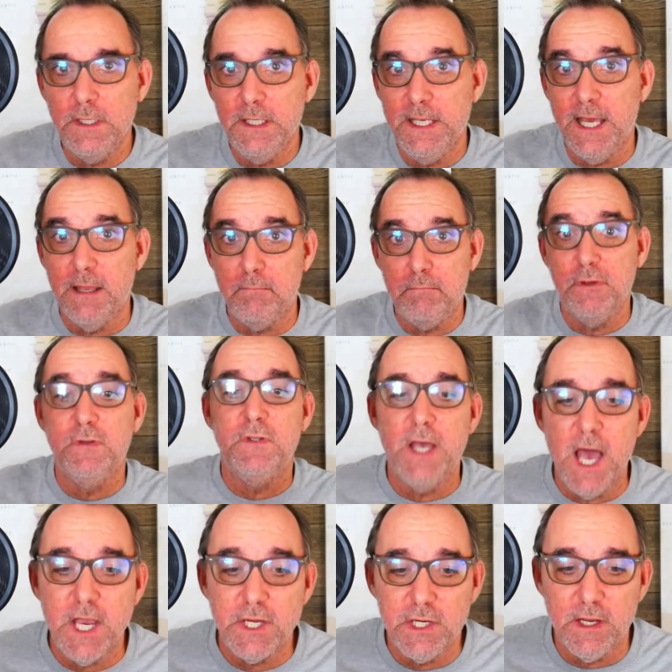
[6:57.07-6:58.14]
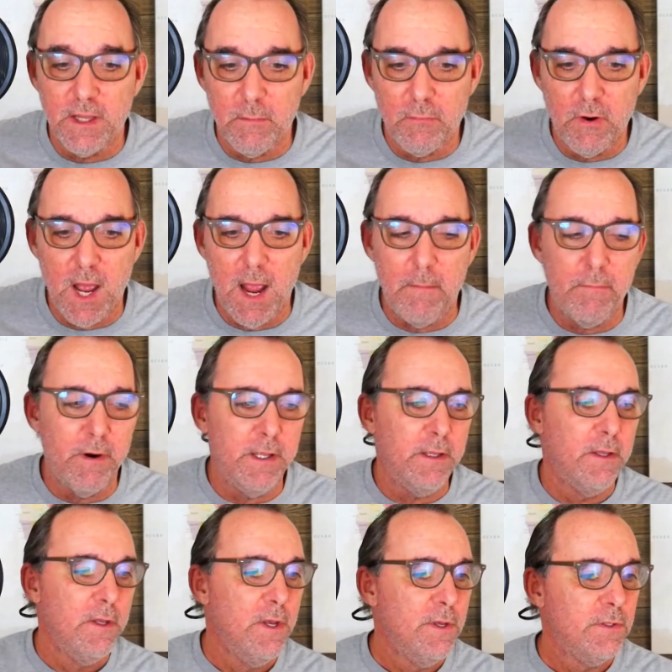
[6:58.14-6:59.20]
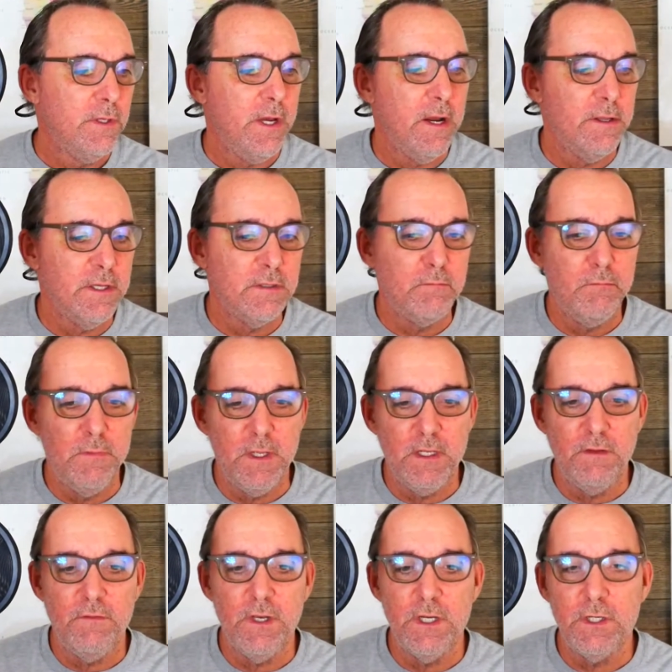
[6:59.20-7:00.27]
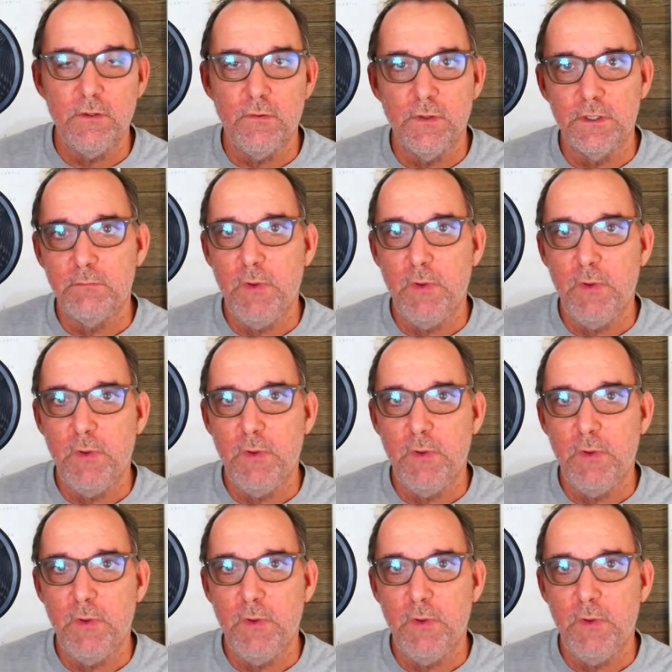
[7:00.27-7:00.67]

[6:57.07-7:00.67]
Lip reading: get possession of the property. So here this individual is